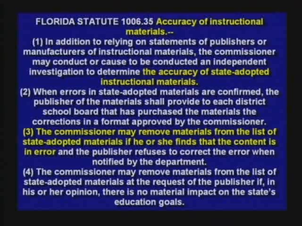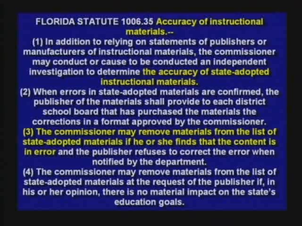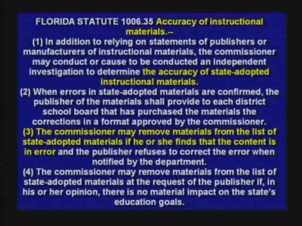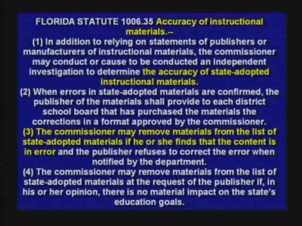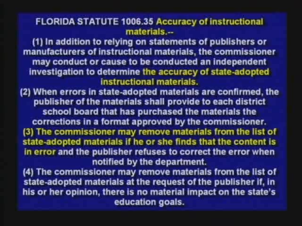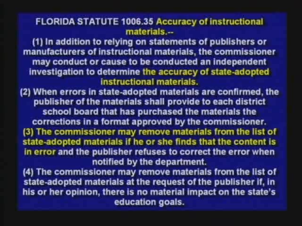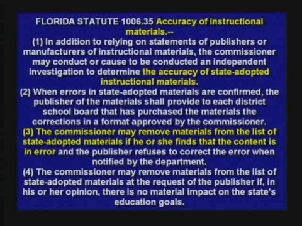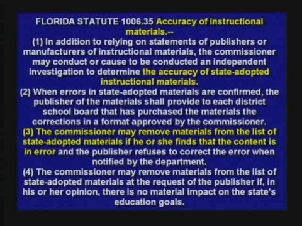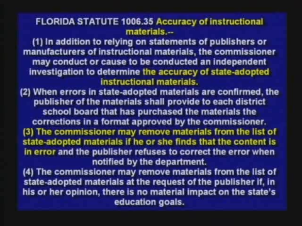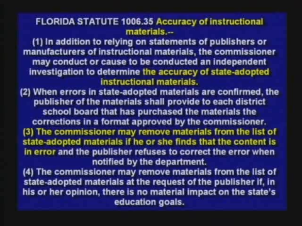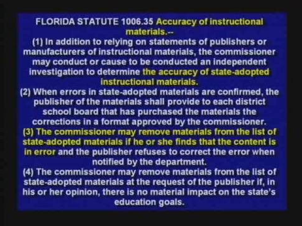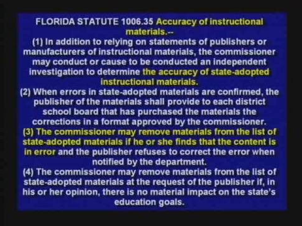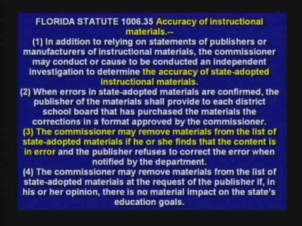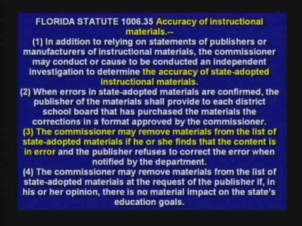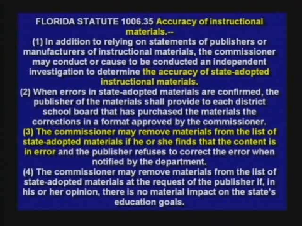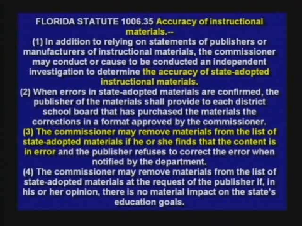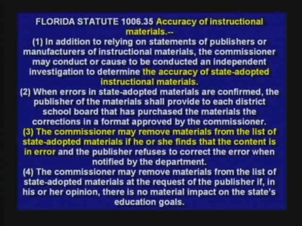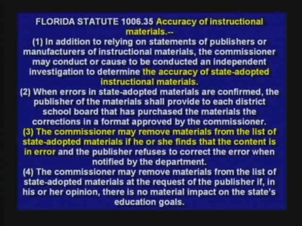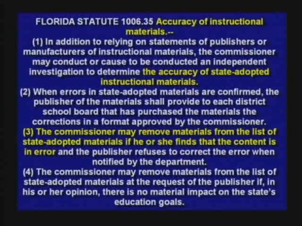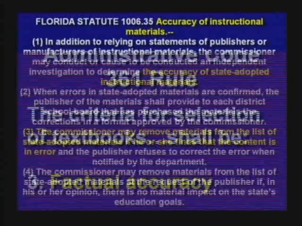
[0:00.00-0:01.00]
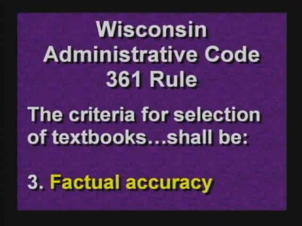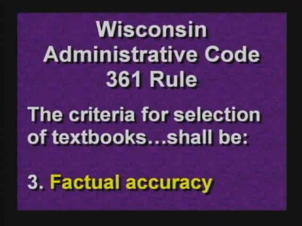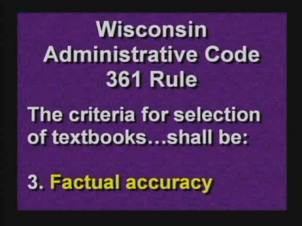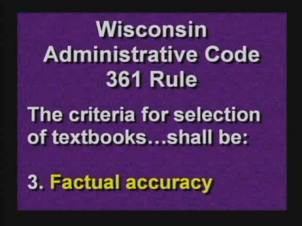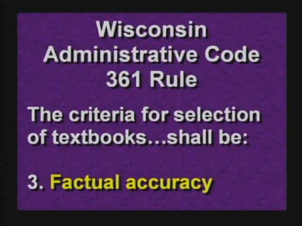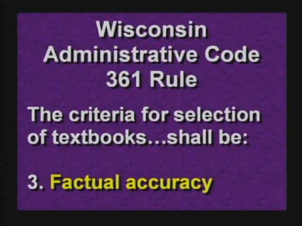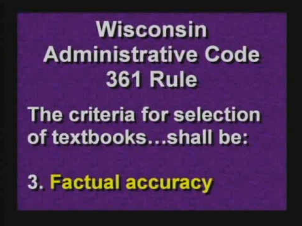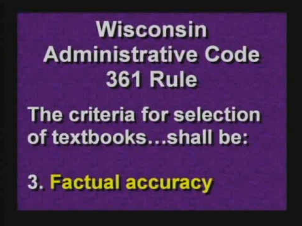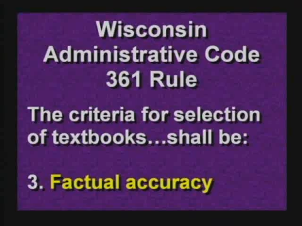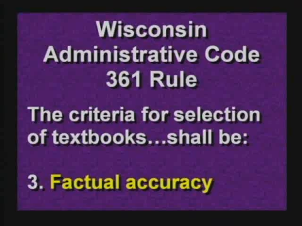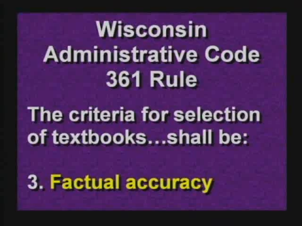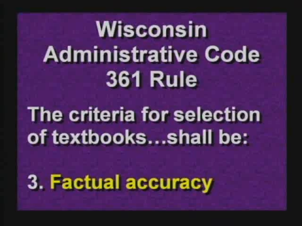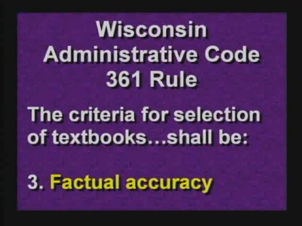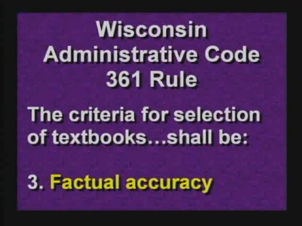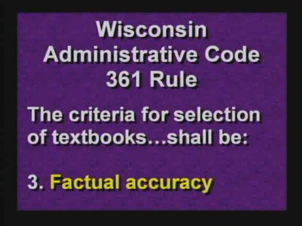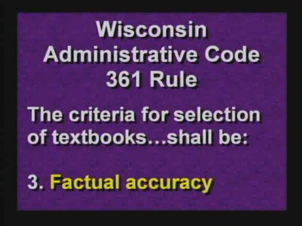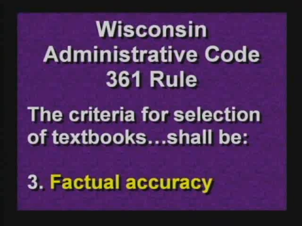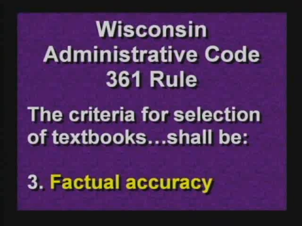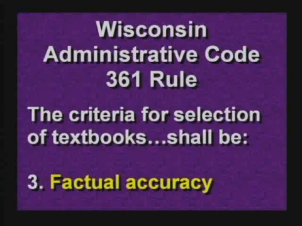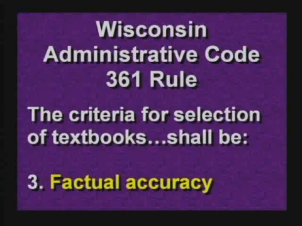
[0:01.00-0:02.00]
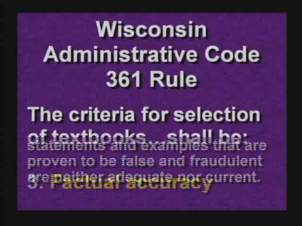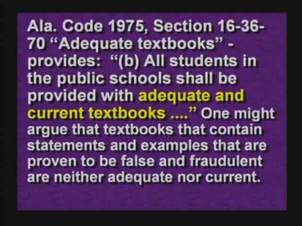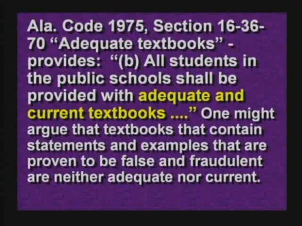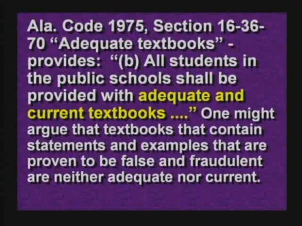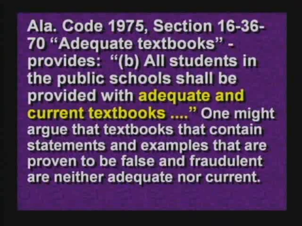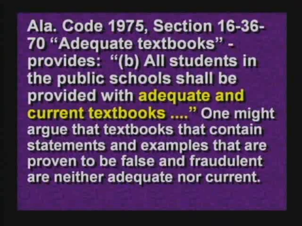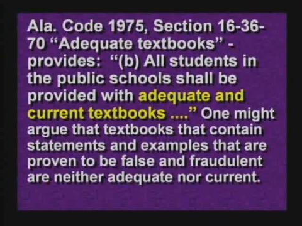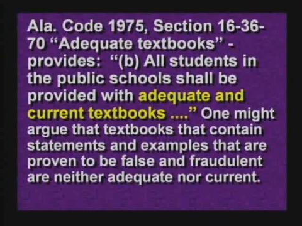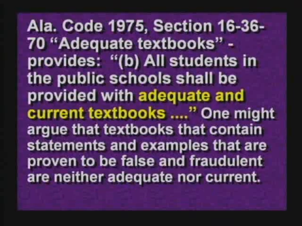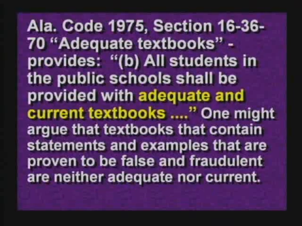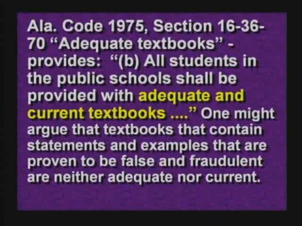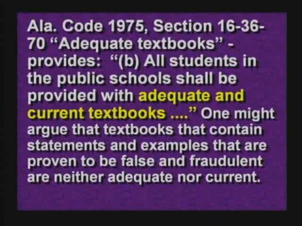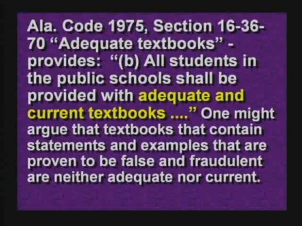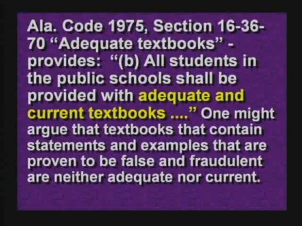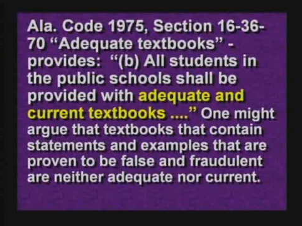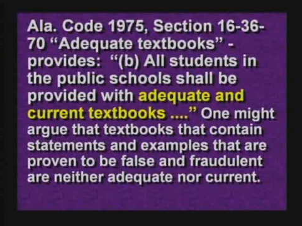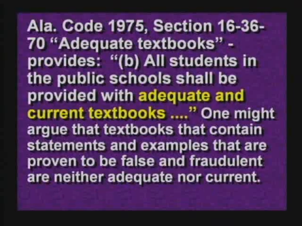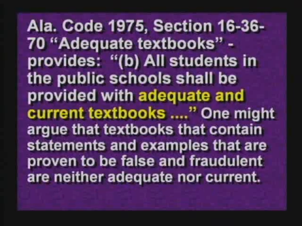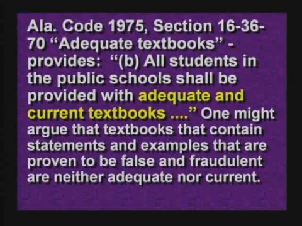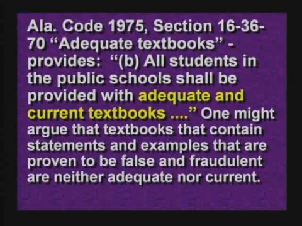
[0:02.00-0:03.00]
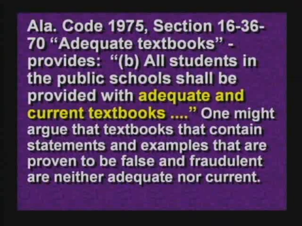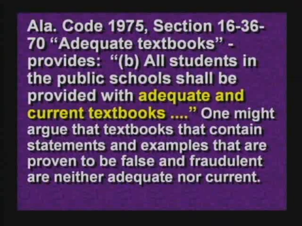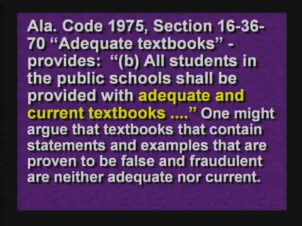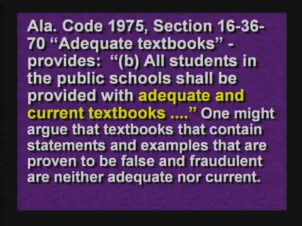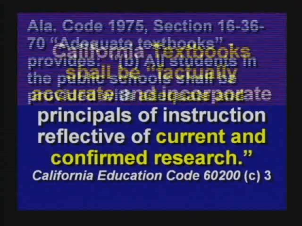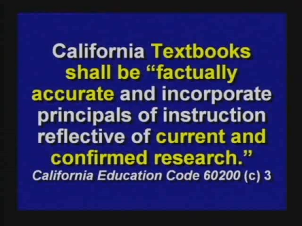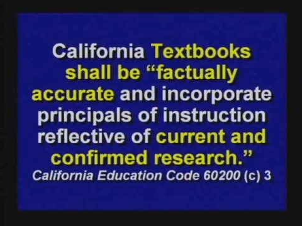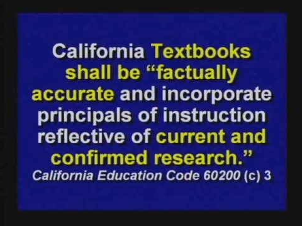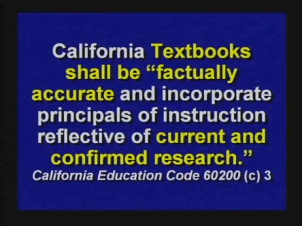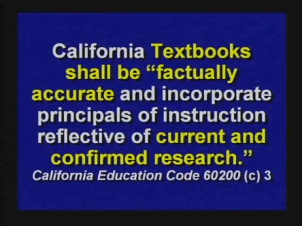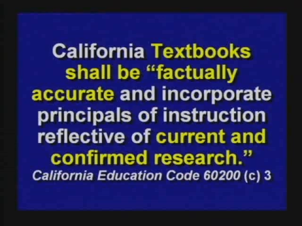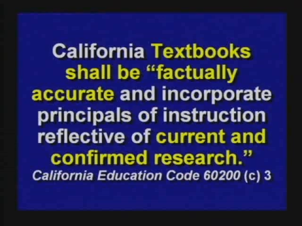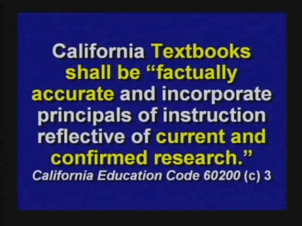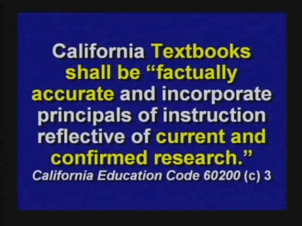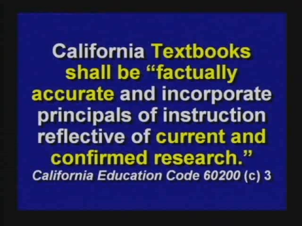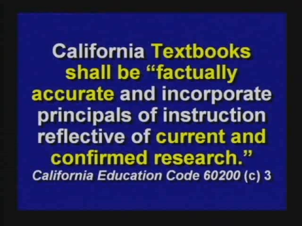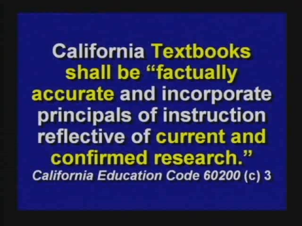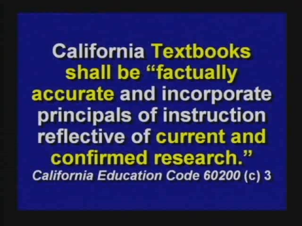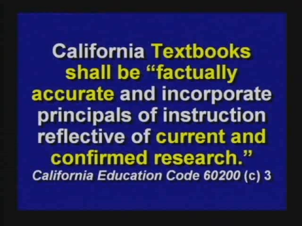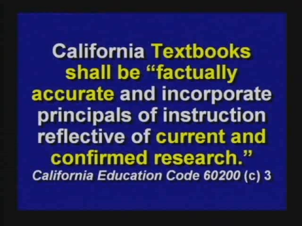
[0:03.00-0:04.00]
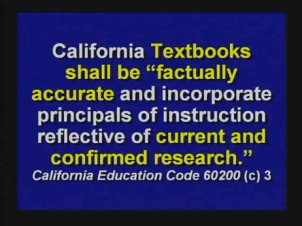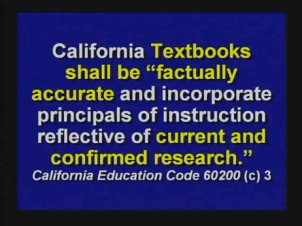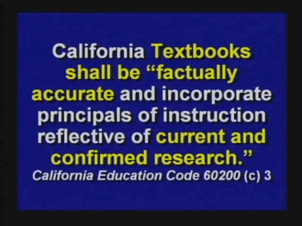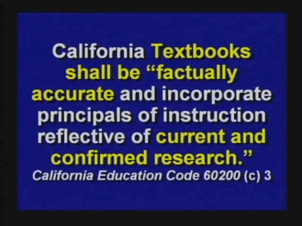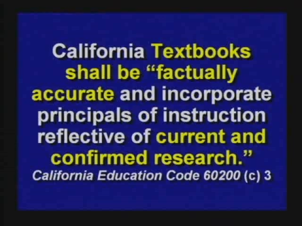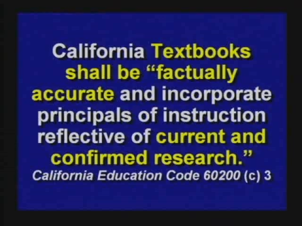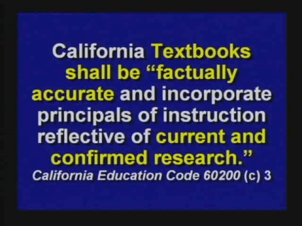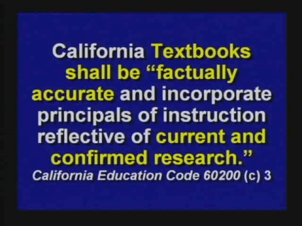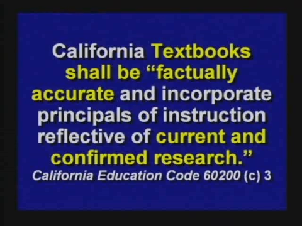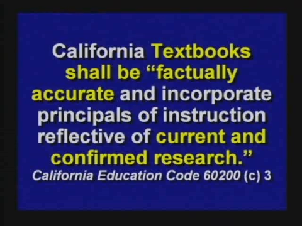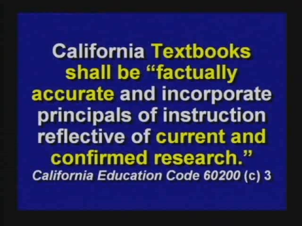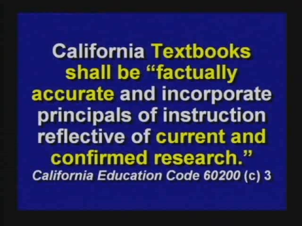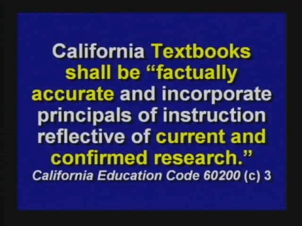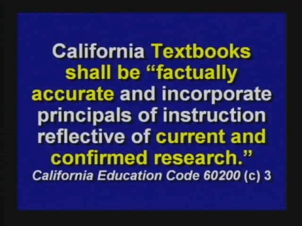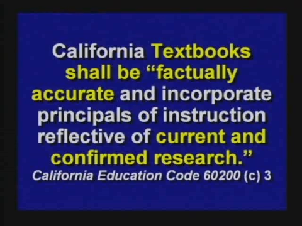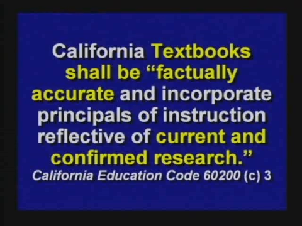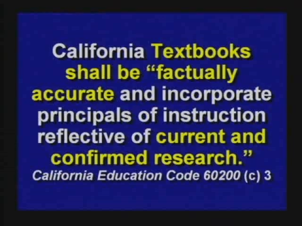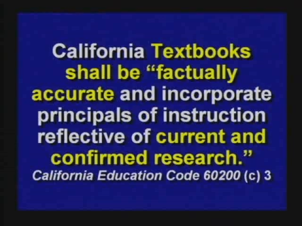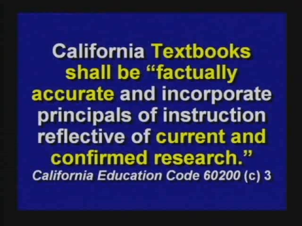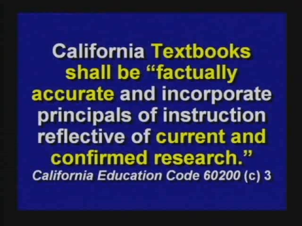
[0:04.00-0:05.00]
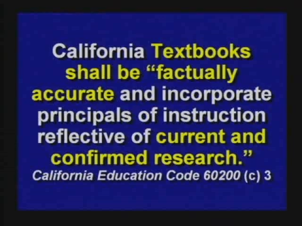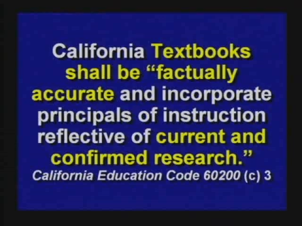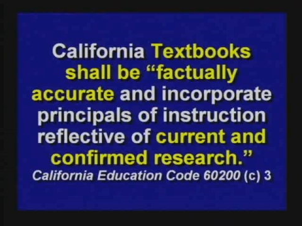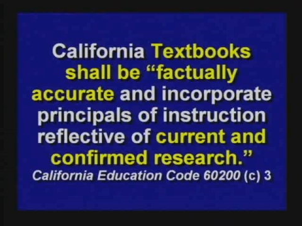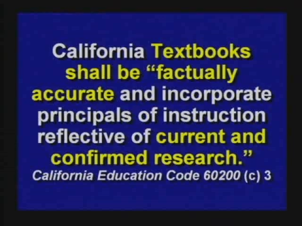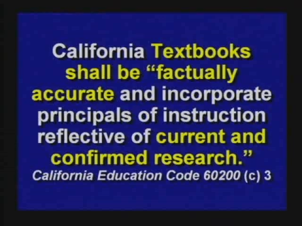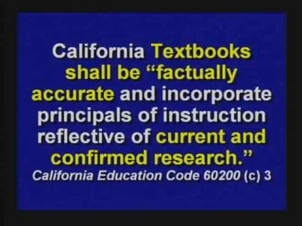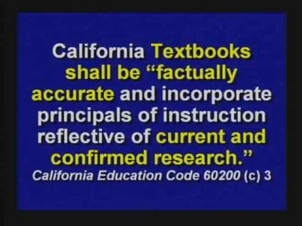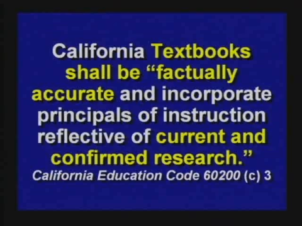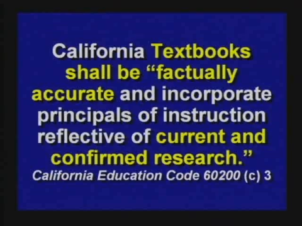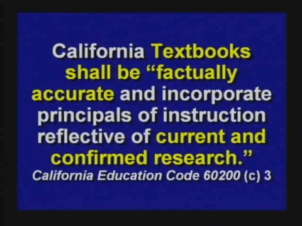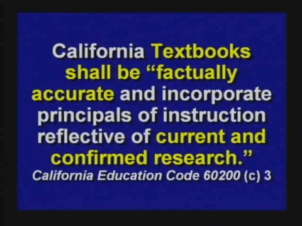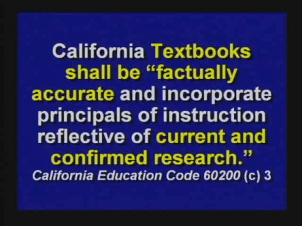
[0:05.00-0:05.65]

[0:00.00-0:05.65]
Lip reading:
Nobody's mouth can be seen.